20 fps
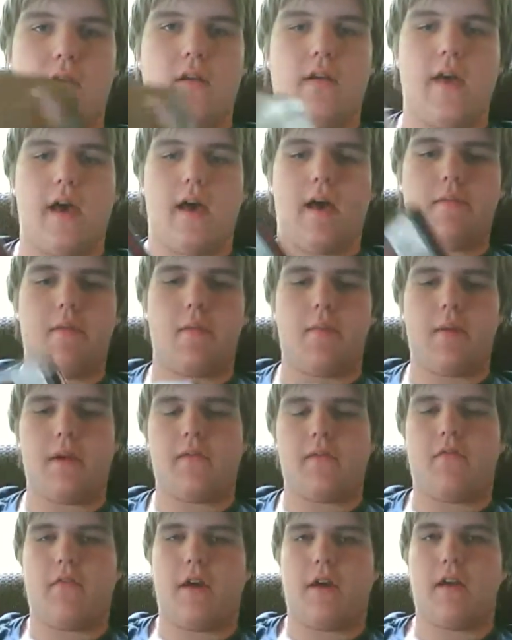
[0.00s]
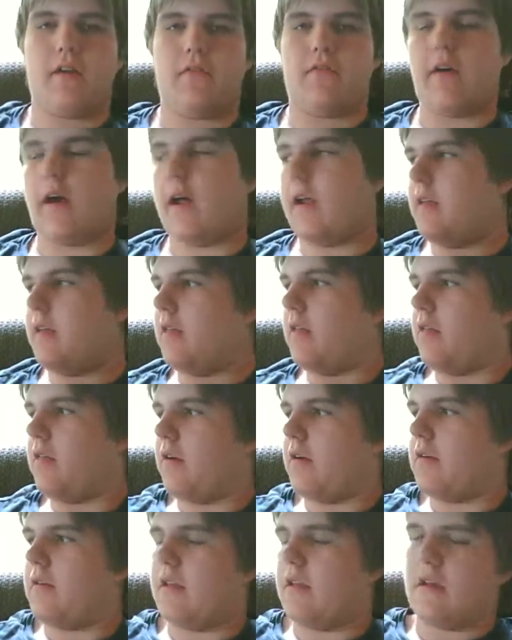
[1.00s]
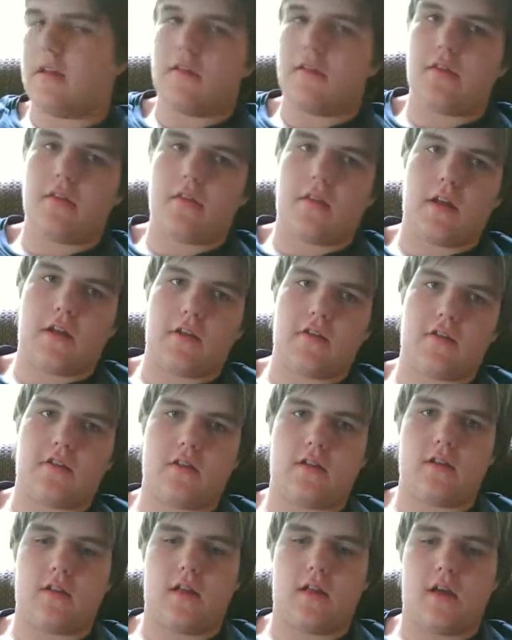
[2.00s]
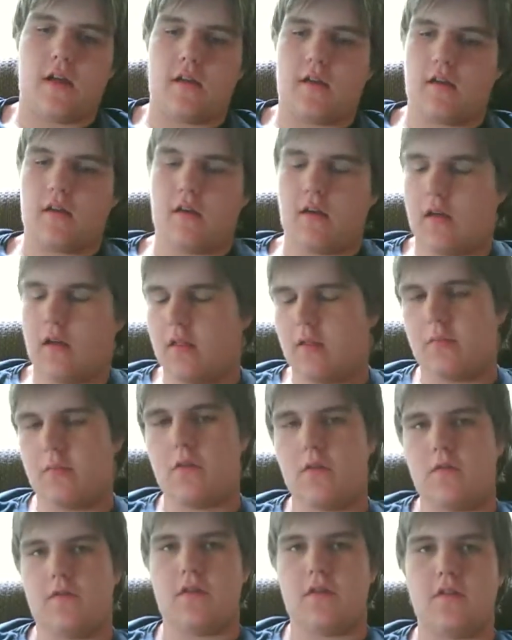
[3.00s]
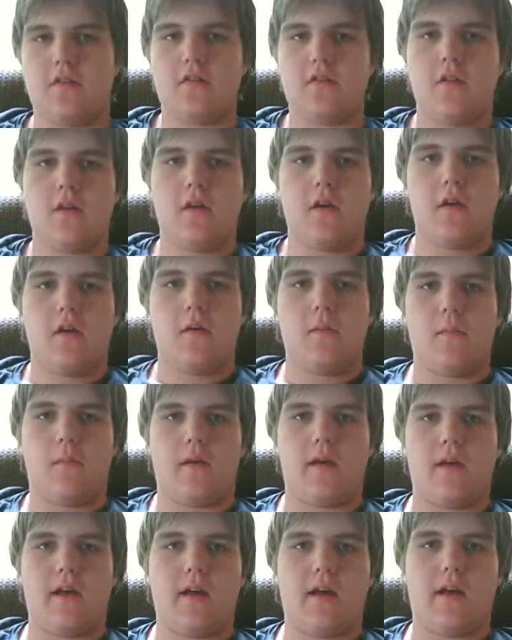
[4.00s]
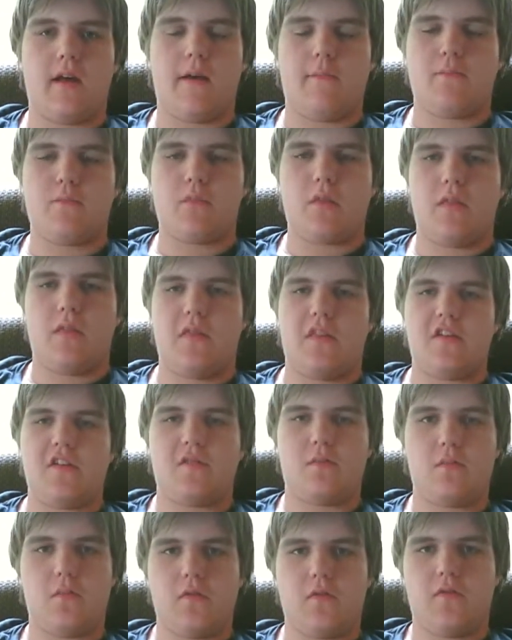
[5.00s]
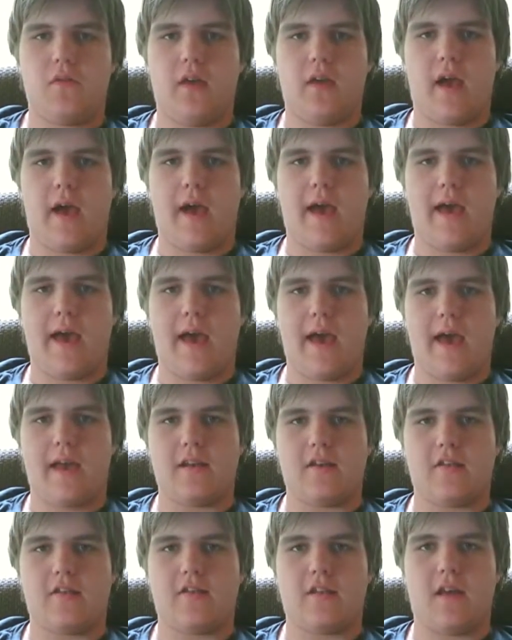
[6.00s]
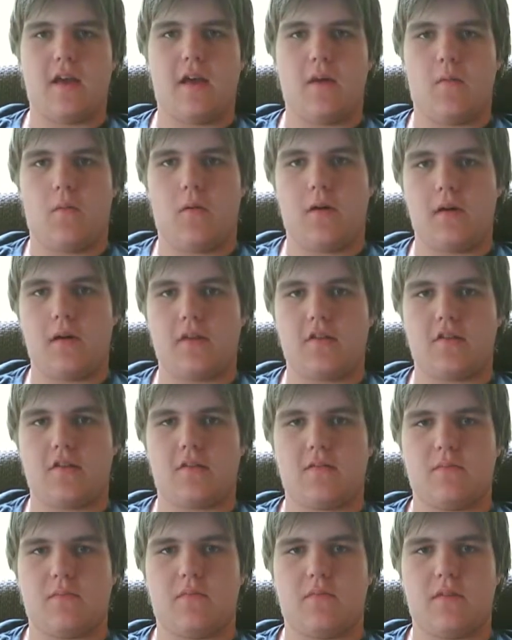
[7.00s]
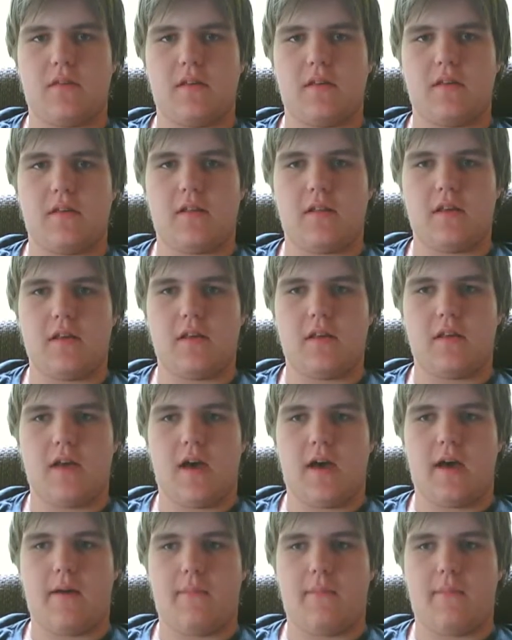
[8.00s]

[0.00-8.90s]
Now I'm a big fan of Friday the 13th and I've seen all the movies, but this movie I had to say was completely,